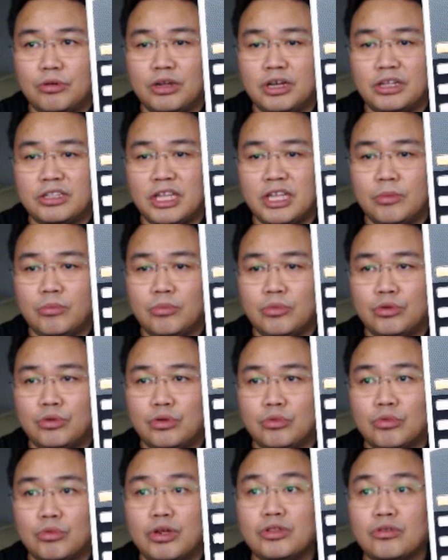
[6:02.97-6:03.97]
demo, you
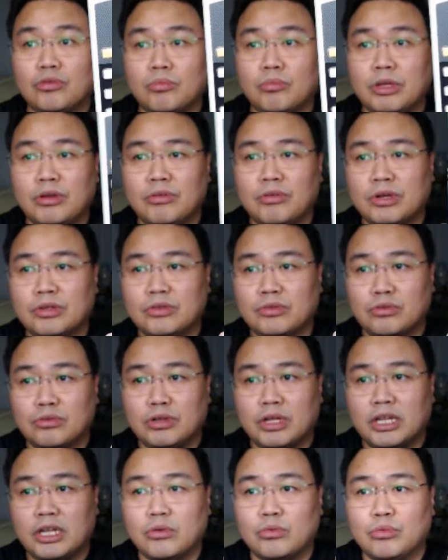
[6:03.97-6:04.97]
want to mirror so
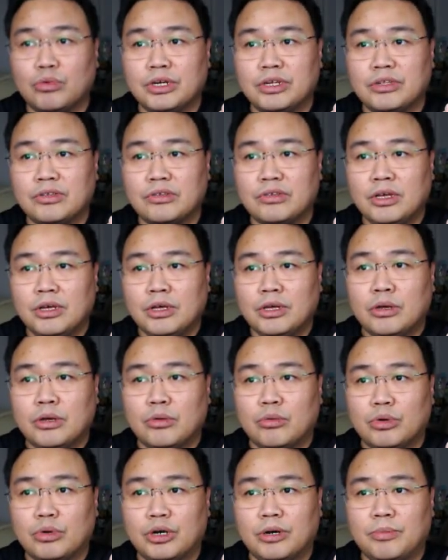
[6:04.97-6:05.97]
that the words
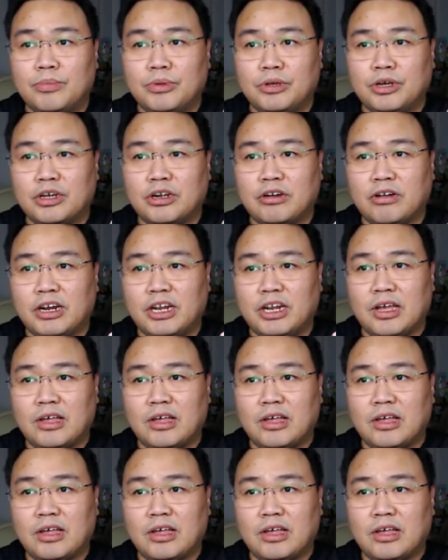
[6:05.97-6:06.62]
will appear correctly as